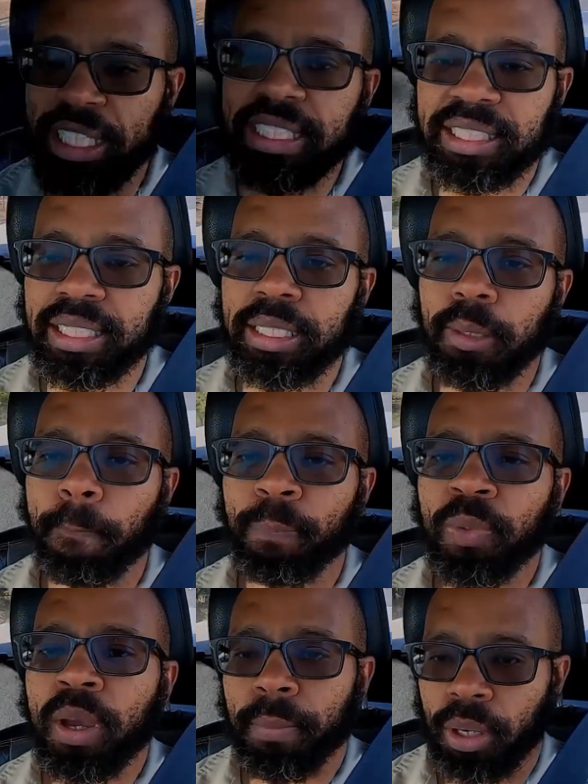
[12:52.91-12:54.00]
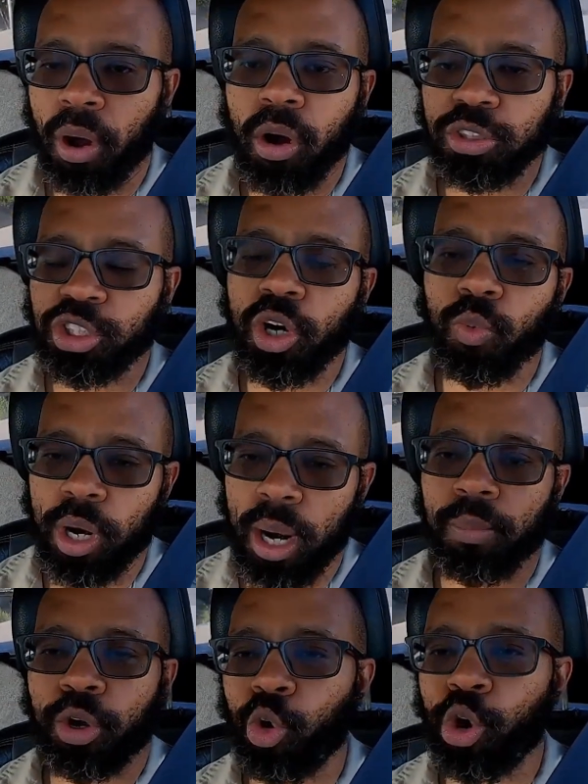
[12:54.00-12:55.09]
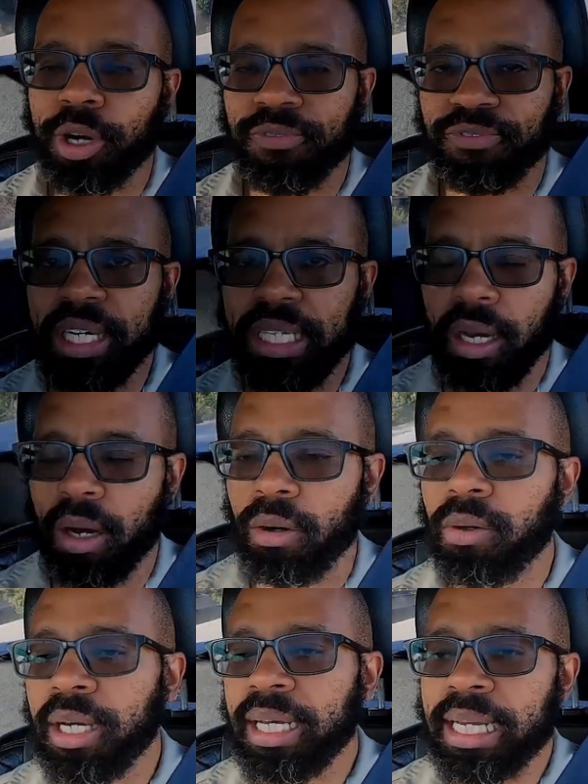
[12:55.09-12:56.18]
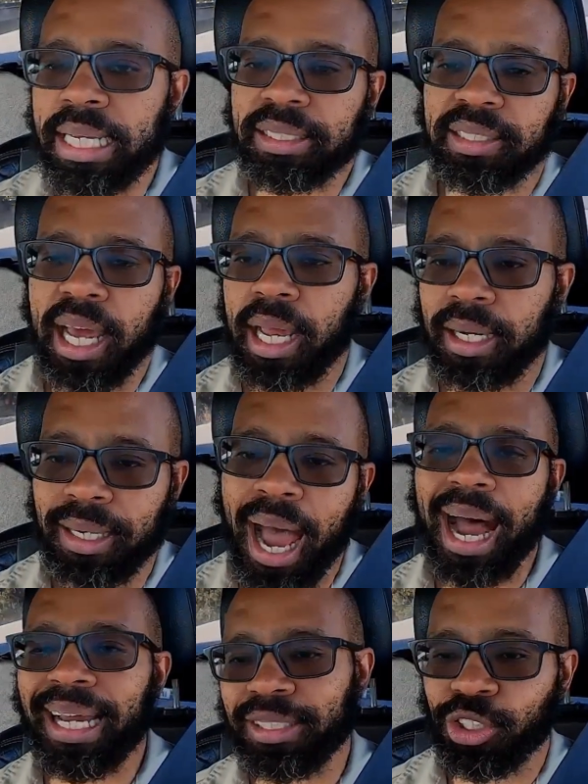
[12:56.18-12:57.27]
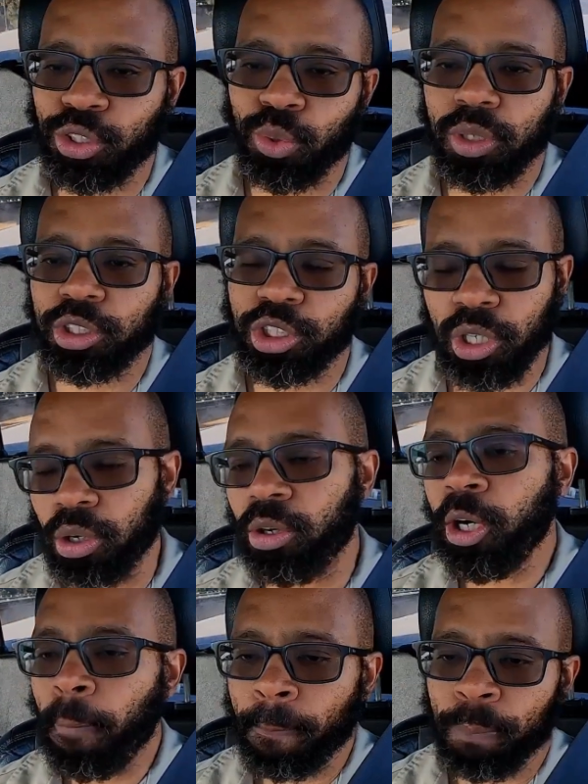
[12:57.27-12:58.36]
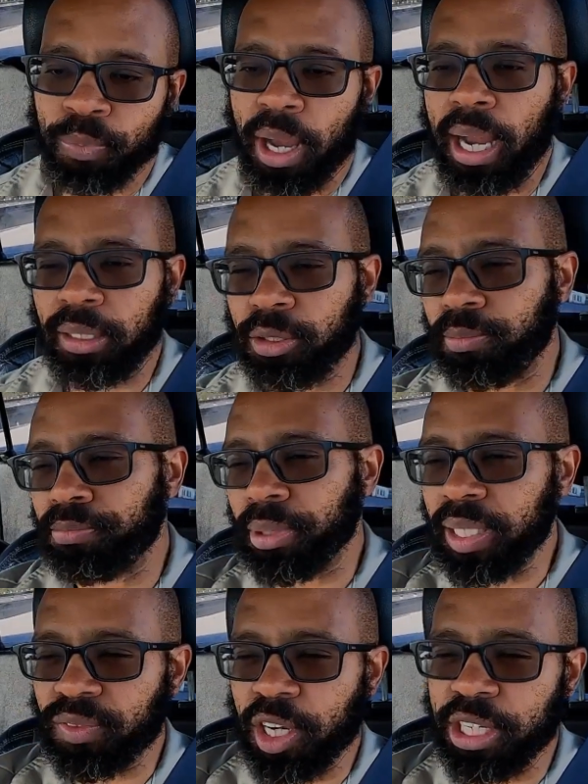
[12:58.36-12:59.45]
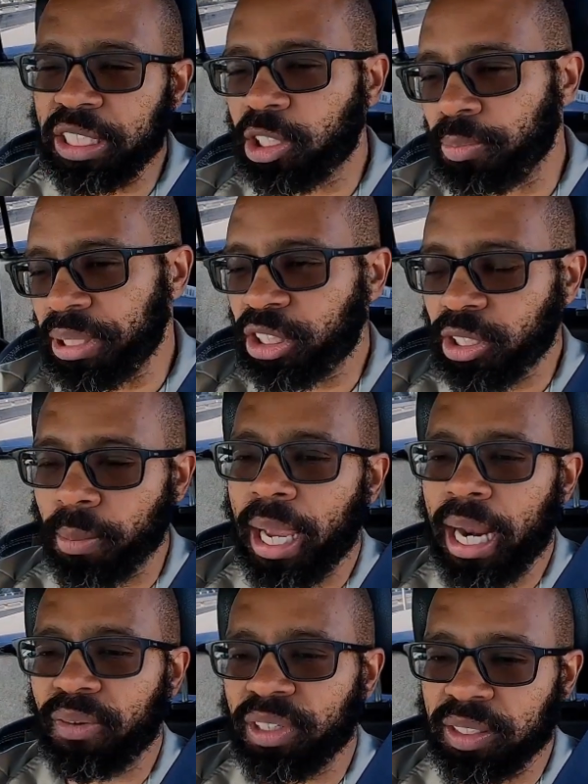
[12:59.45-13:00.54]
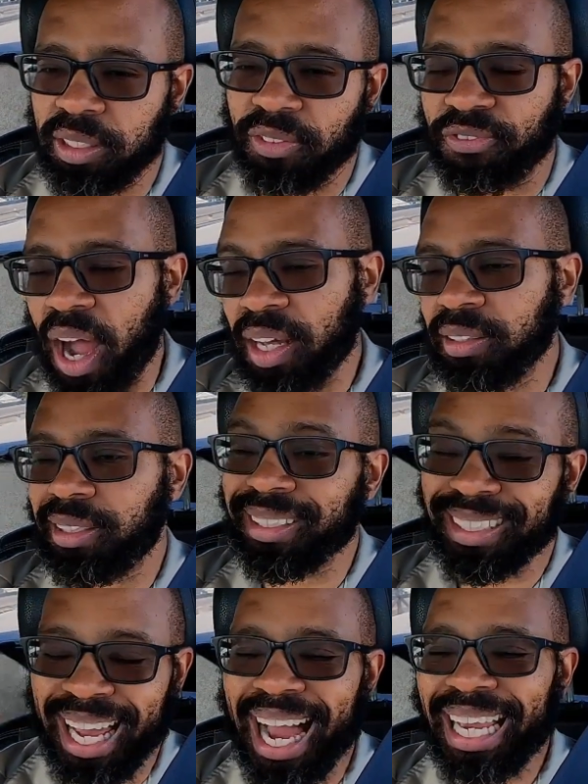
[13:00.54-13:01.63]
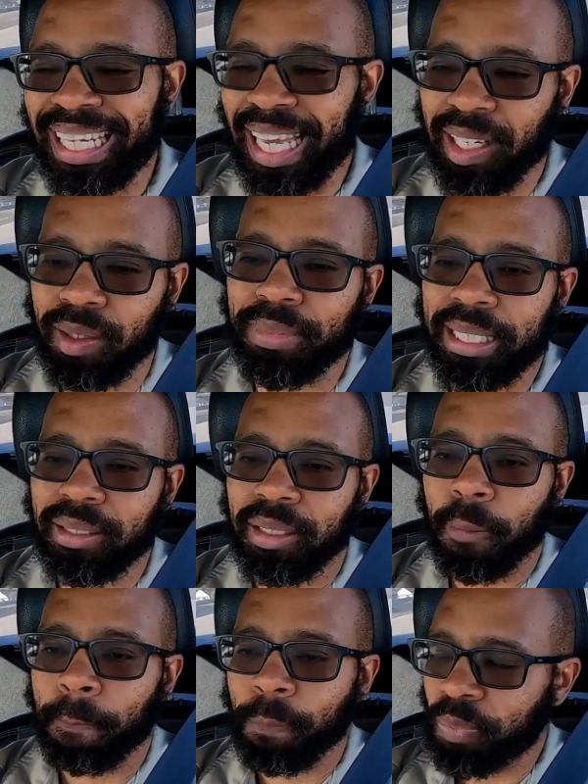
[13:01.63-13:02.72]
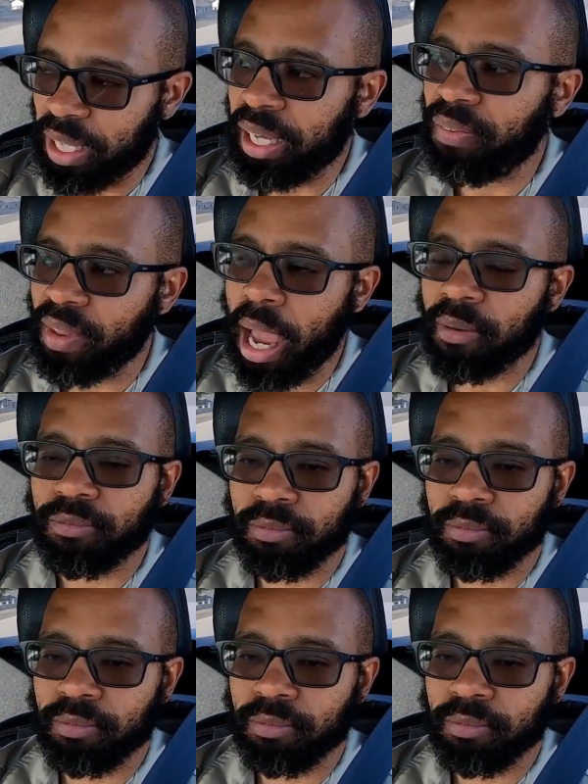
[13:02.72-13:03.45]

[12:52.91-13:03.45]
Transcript: easily, but also when I'm recording a video, it's not an eyesore? So I believe there needs to be some kind of a design element in that